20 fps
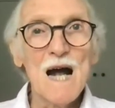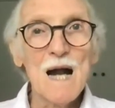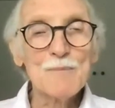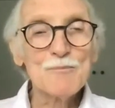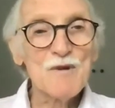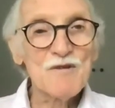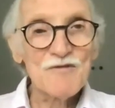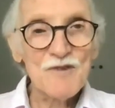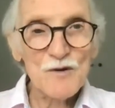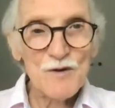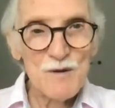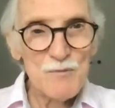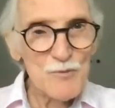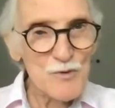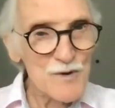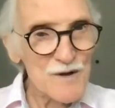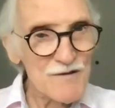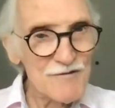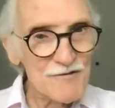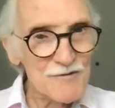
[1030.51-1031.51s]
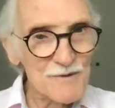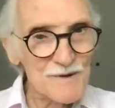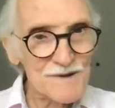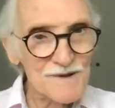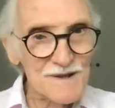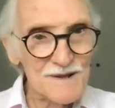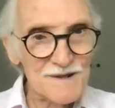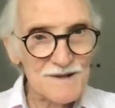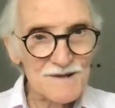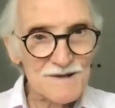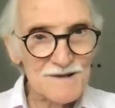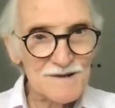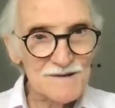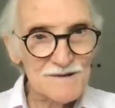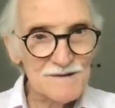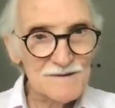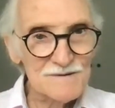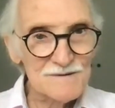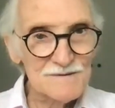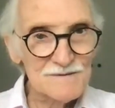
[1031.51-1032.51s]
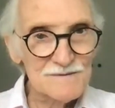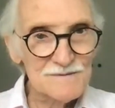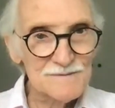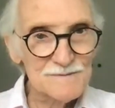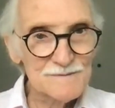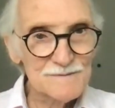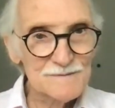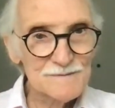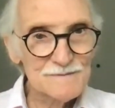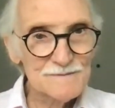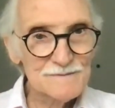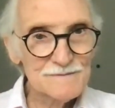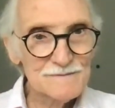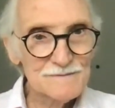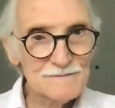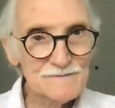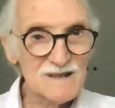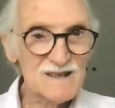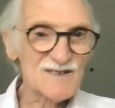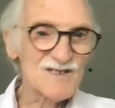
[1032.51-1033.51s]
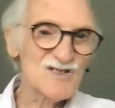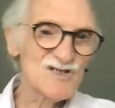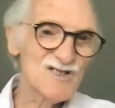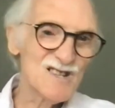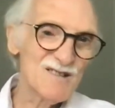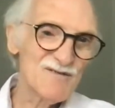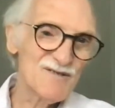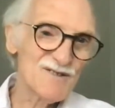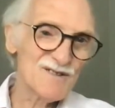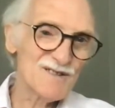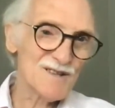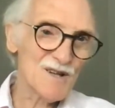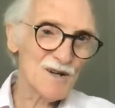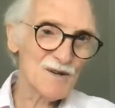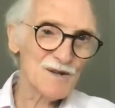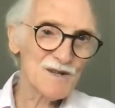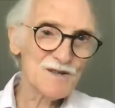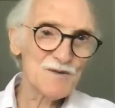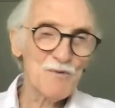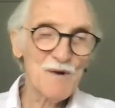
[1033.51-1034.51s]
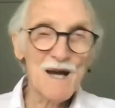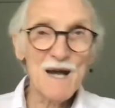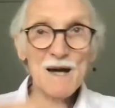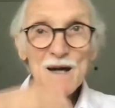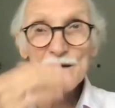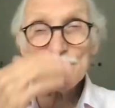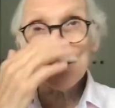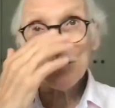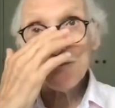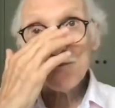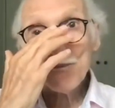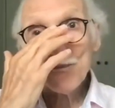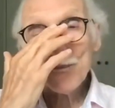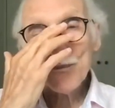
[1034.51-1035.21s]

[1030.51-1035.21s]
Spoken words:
I'll be very brief with this because Chief is on its way out.